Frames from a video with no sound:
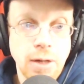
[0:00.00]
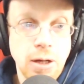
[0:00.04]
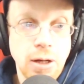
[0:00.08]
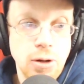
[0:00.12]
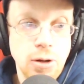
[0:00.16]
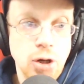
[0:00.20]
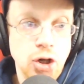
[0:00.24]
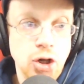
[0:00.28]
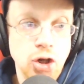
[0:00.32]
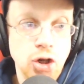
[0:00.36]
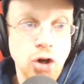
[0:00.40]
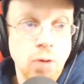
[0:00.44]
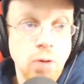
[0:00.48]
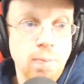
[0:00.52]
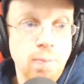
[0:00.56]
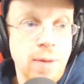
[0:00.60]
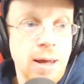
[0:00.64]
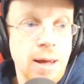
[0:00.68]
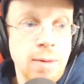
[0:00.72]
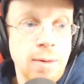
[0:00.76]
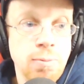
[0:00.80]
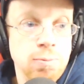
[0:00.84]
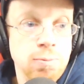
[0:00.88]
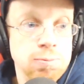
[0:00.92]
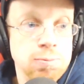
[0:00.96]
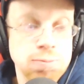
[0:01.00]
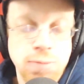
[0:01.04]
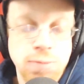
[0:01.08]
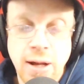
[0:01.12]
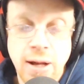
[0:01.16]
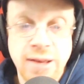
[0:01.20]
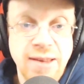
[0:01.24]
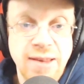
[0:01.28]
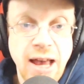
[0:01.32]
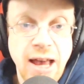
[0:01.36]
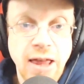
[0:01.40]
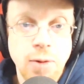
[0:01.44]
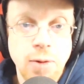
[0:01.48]
Showed me
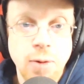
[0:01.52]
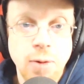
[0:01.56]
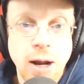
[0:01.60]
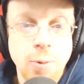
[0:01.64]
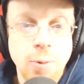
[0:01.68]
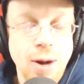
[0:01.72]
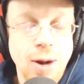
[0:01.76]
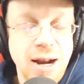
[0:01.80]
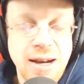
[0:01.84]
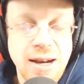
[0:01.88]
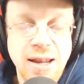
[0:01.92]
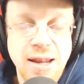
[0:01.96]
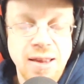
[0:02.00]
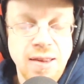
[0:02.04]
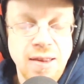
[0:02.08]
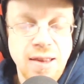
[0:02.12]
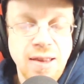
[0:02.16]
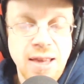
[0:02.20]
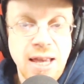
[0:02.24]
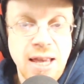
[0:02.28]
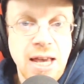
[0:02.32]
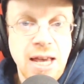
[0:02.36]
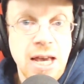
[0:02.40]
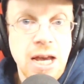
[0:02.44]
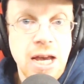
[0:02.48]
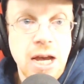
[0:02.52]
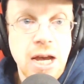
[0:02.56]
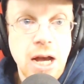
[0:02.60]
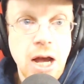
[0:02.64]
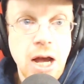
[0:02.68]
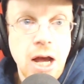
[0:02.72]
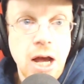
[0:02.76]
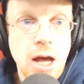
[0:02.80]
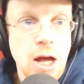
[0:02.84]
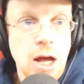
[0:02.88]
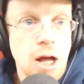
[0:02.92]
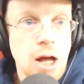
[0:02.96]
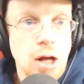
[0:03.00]
exactly what I wanted to see.
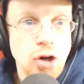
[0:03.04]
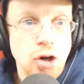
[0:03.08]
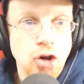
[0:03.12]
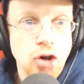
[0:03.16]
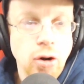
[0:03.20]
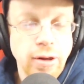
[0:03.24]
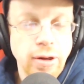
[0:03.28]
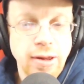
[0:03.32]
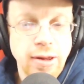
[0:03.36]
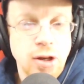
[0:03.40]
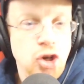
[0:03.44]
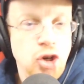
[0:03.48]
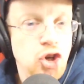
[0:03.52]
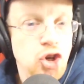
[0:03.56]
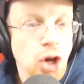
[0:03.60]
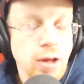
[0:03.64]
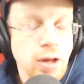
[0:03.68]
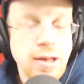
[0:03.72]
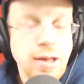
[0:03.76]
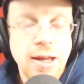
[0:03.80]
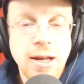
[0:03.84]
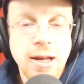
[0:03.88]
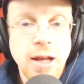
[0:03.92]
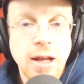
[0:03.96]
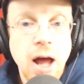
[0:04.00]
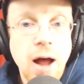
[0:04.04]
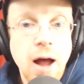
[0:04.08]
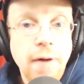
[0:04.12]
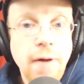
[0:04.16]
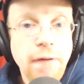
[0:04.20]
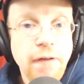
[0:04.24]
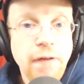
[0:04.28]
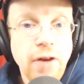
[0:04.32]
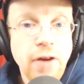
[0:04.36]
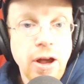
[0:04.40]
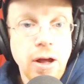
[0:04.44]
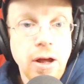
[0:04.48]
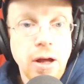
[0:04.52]
Showed us just
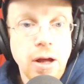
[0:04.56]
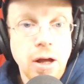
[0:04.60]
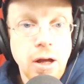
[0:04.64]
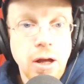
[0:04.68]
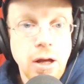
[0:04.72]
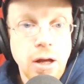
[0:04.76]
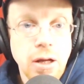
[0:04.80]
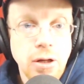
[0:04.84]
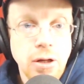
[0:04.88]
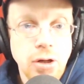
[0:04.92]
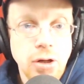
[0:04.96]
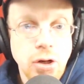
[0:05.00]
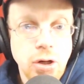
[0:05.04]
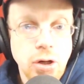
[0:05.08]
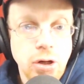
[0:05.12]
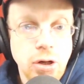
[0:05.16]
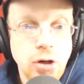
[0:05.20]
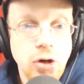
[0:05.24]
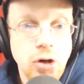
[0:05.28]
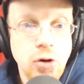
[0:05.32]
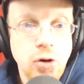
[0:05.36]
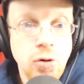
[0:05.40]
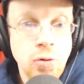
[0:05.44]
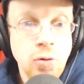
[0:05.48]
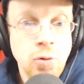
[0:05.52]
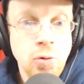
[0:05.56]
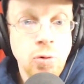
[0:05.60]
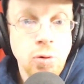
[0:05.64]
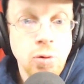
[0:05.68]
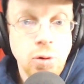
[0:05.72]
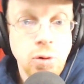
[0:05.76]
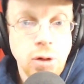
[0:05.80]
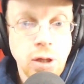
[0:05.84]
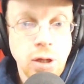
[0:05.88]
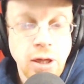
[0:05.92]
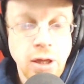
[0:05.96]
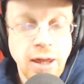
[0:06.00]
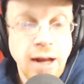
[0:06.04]
enough to
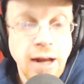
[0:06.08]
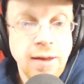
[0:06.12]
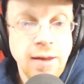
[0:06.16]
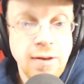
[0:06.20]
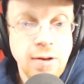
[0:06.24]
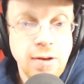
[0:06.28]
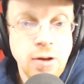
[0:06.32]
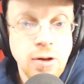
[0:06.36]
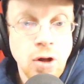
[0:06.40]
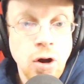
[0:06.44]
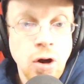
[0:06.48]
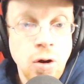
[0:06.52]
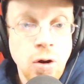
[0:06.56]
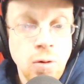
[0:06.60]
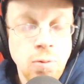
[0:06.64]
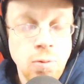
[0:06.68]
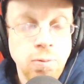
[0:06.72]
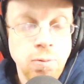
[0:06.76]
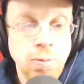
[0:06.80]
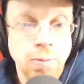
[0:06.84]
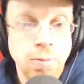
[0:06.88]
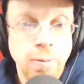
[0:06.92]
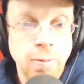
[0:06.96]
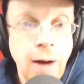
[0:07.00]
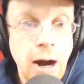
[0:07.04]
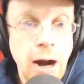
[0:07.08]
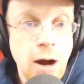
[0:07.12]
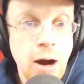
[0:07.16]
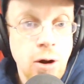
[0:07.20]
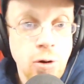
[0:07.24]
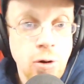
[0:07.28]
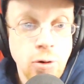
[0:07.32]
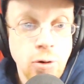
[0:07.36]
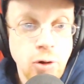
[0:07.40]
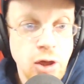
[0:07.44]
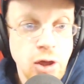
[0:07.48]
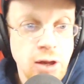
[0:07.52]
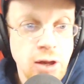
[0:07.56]
let us know
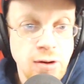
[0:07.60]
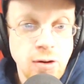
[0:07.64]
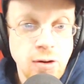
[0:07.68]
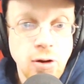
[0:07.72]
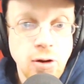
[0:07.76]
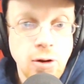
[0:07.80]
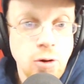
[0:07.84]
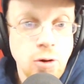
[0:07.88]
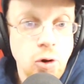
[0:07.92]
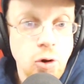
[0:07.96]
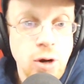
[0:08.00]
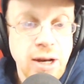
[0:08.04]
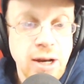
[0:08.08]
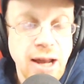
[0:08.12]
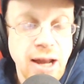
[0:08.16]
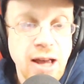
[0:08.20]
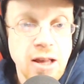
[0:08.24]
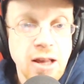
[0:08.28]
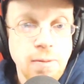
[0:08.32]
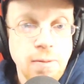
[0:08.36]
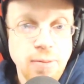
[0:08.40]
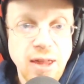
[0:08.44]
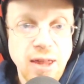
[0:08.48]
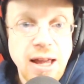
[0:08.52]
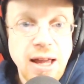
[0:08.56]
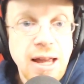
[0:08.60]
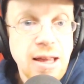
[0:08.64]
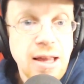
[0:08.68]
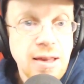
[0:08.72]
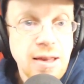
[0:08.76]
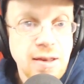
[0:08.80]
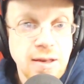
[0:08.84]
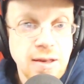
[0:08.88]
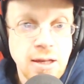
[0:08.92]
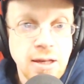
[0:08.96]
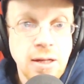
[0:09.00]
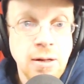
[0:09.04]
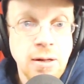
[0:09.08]
where this story takes
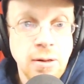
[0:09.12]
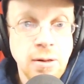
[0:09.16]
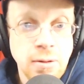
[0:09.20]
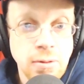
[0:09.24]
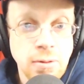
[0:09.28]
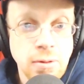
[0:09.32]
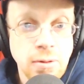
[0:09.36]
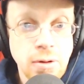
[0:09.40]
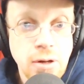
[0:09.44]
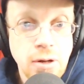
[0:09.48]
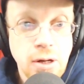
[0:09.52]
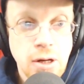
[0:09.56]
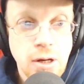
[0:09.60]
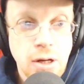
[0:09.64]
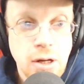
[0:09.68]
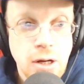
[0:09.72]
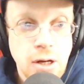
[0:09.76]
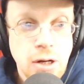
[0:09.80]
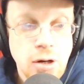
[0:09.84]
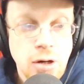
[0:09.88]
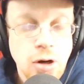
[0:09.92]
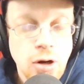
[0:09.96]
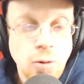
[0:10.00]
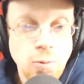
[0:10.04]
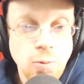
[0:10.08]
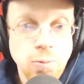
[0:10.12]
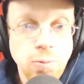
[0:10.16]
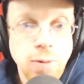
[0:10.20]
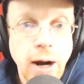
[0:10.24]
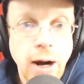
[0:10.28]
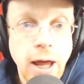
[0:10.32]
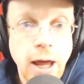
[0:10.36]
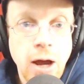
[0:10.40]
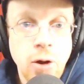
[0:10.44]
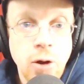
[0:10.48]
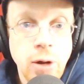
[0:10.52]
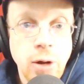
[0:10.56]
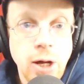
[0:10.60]
place and, what
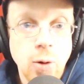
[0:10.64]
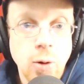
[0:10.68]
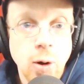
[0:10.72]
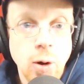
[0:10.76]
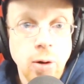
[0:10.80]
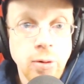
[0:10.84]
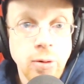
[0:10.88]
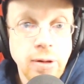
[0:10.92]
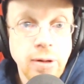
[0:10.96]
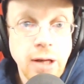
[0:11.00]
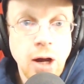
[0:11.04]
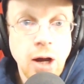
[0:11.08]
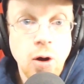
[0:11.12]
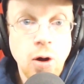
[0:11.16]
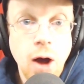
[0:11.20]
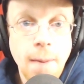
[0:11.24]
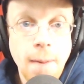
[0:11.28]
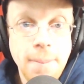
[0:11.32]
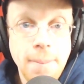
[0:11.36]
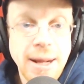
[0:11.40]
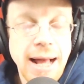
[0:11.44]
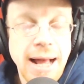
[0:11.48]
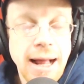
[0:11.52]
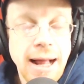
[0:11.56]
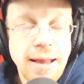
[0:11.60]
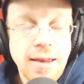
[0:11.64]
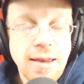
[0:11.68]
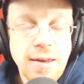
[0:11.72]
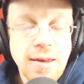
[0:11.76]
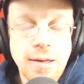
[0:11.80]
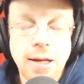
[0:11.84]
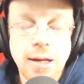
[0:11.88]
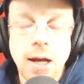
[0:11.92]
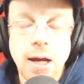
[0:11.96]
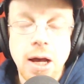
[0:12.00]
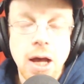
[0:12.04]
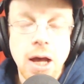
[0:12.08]
our heroes are up against.